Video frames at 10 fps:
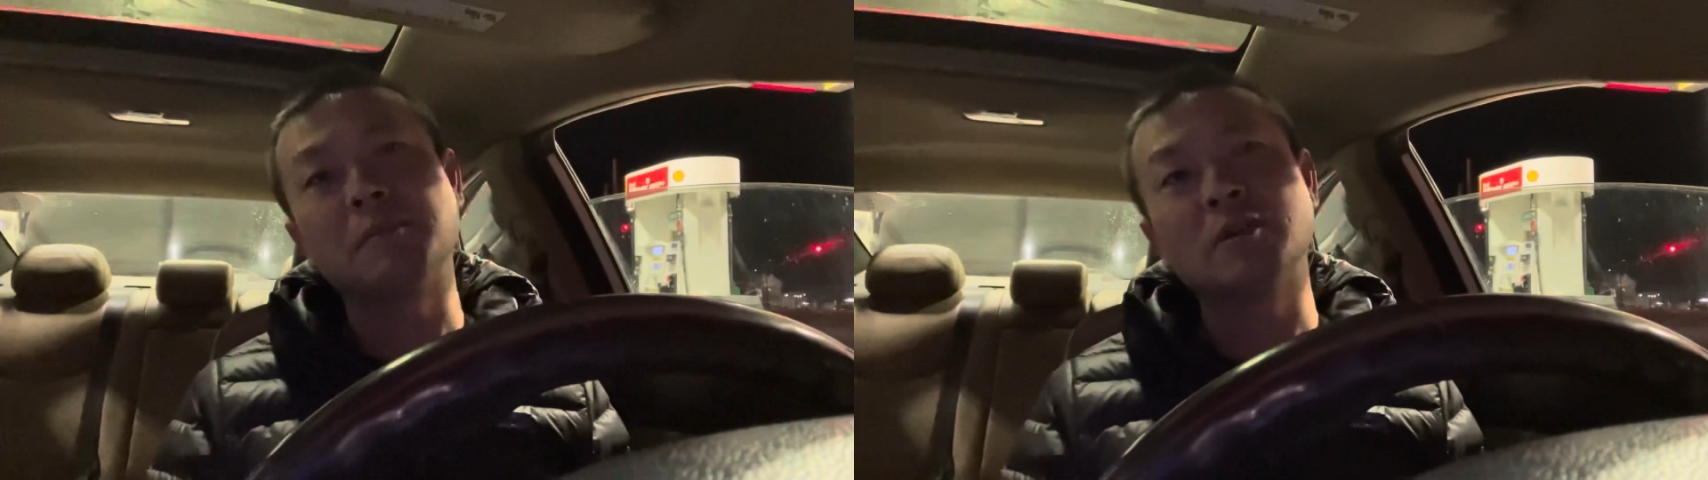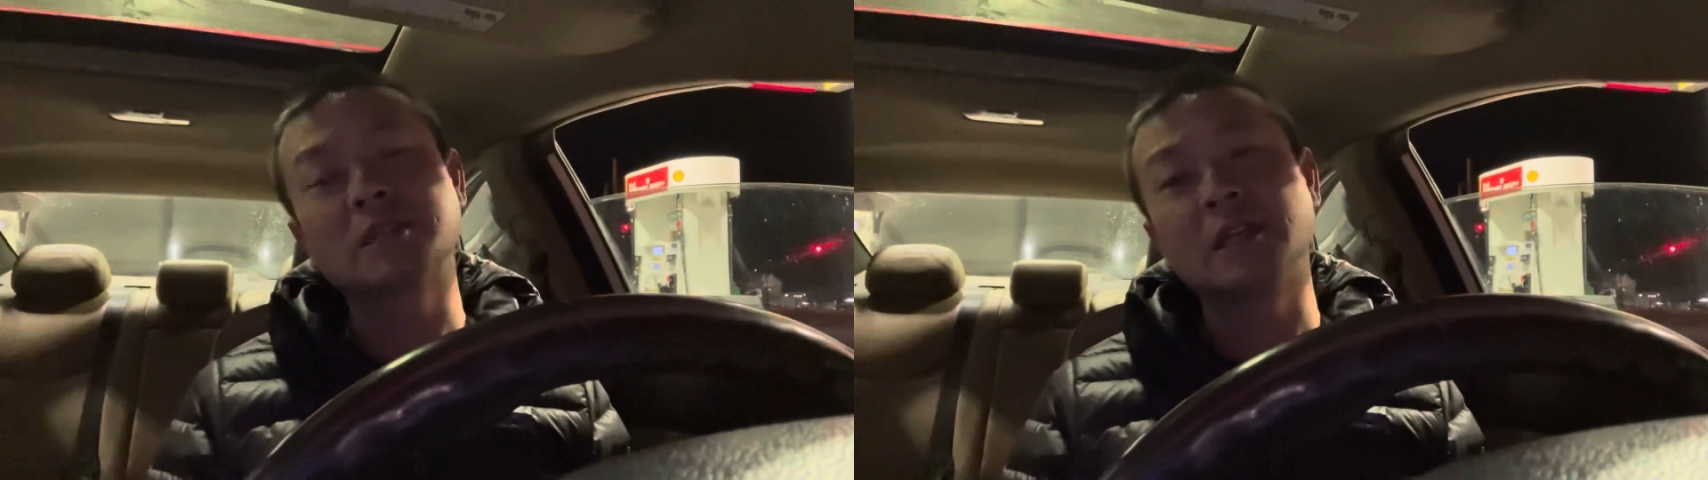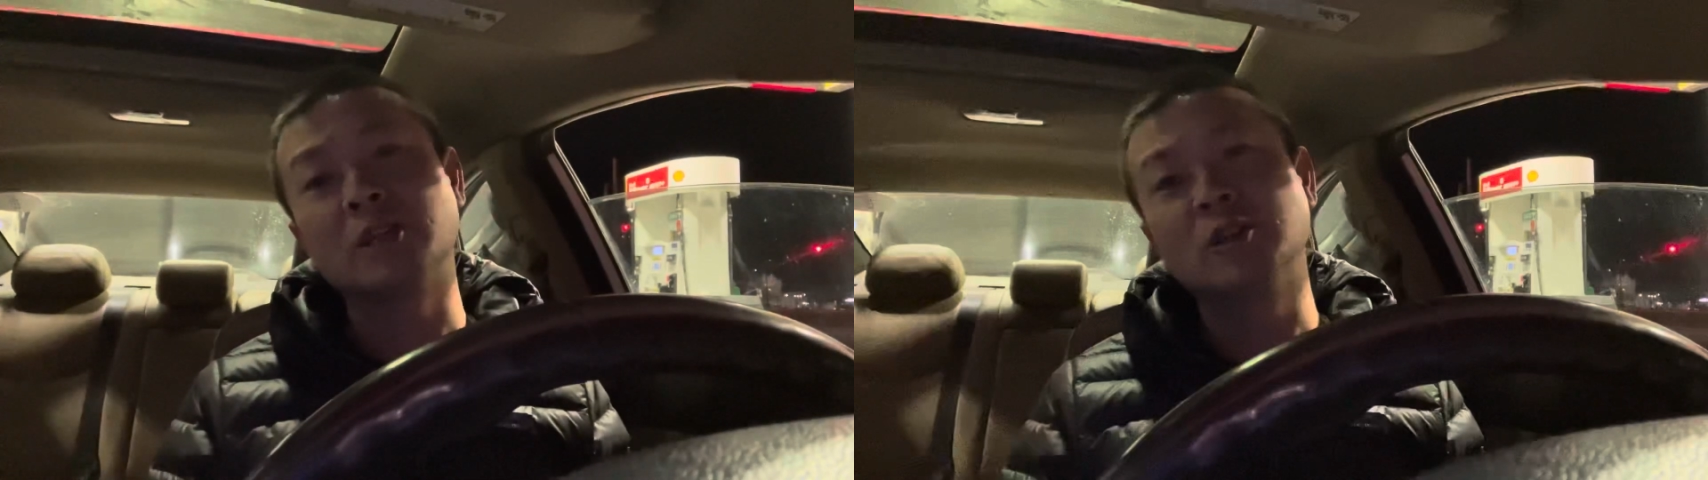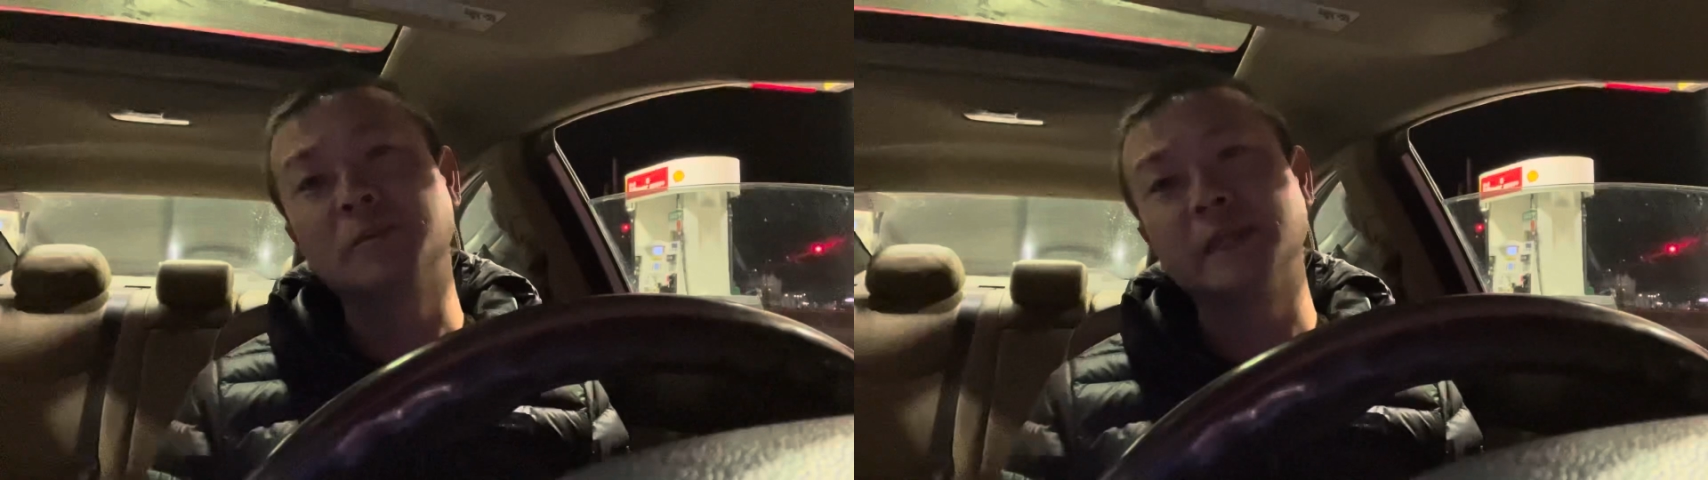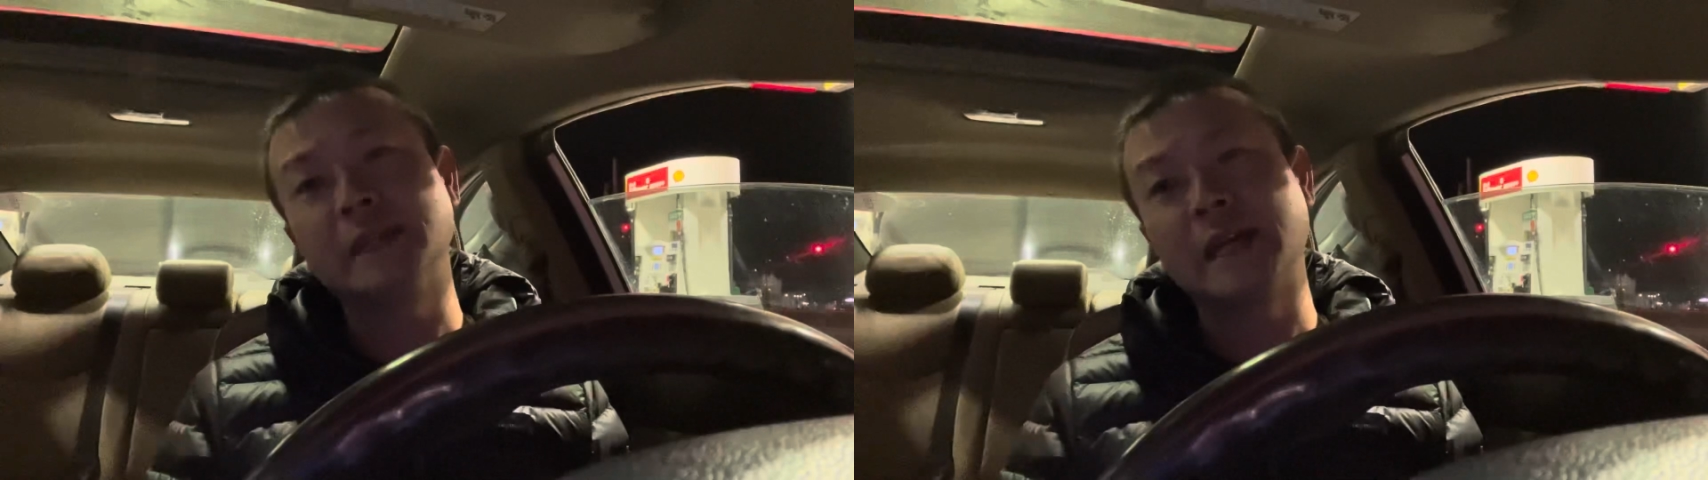mostly
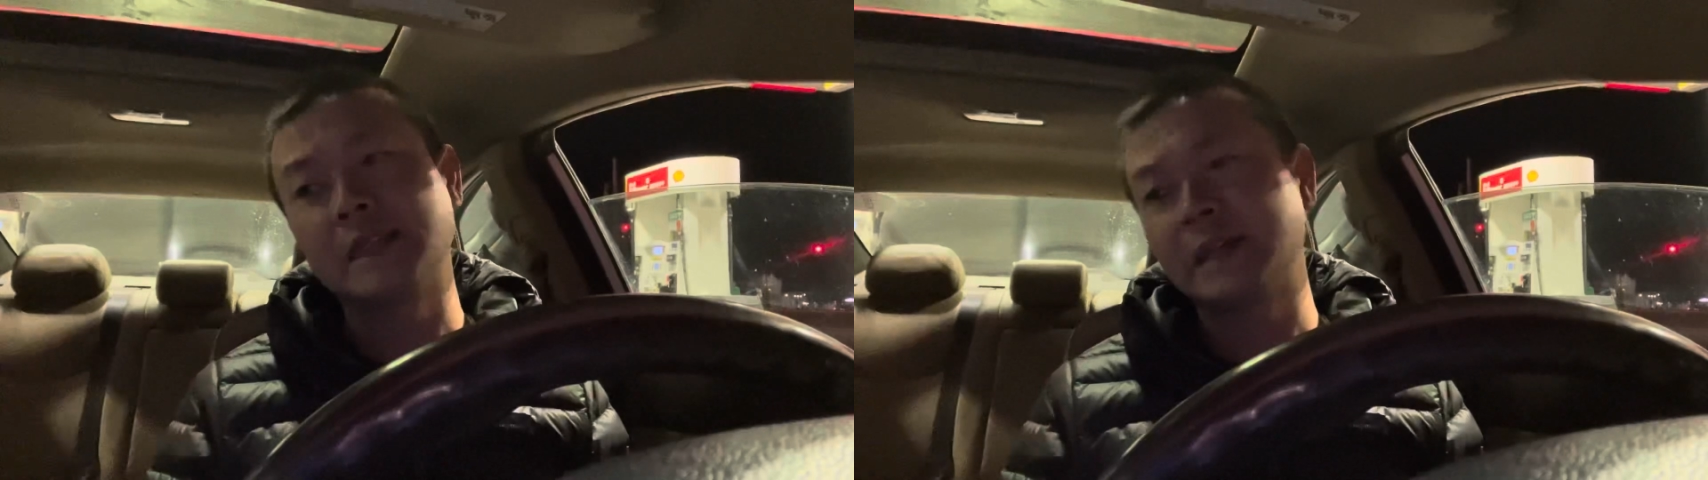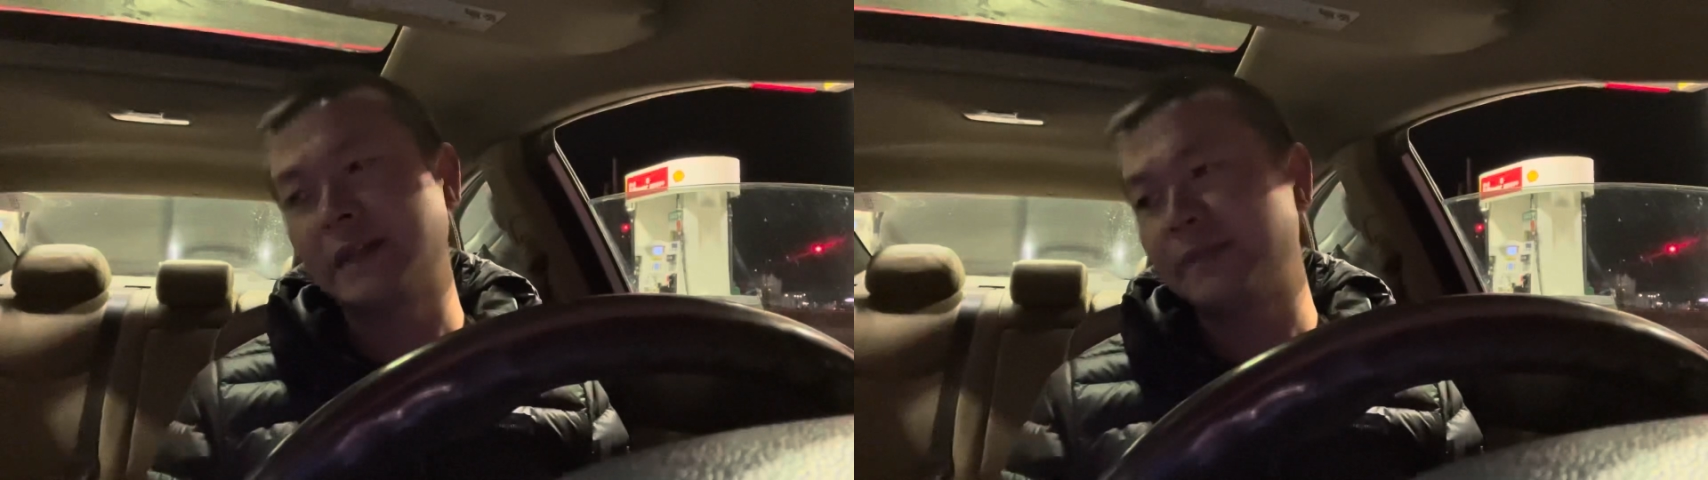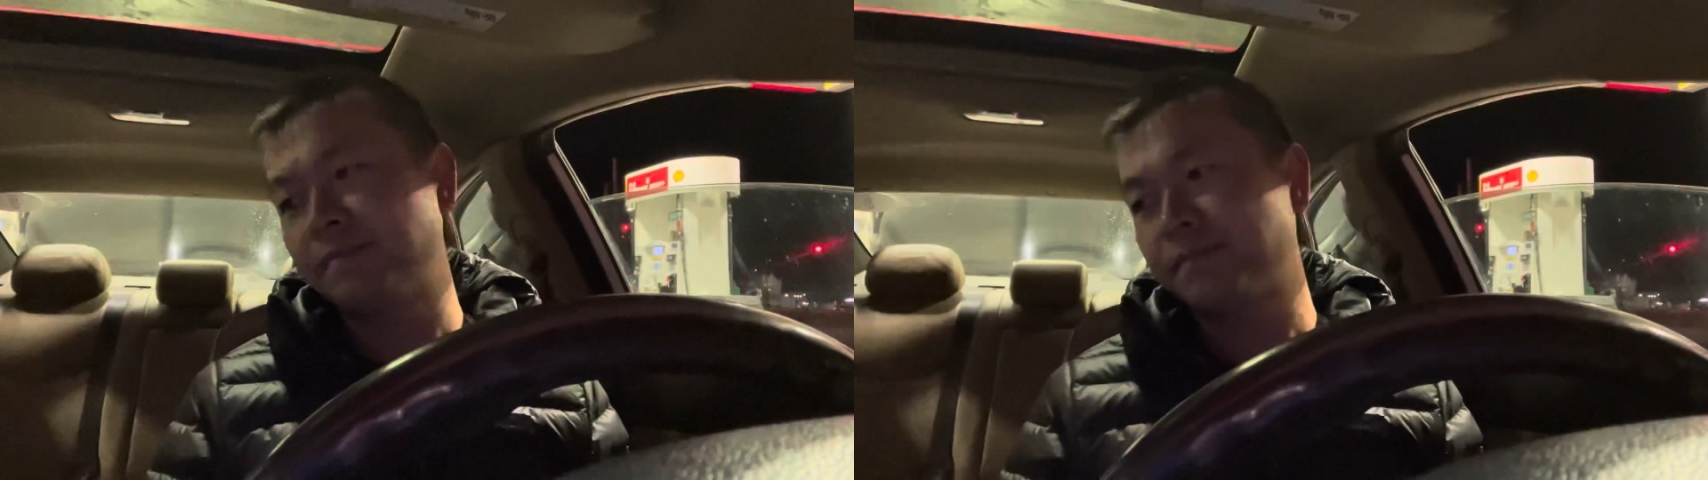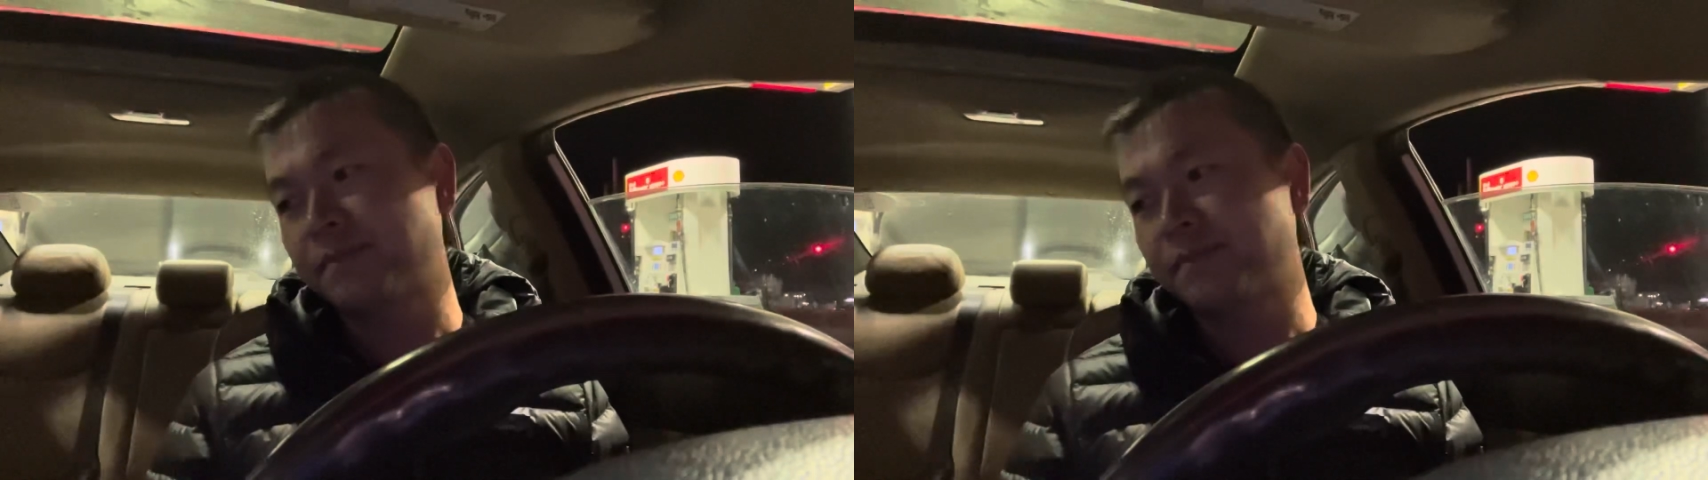Uber and um,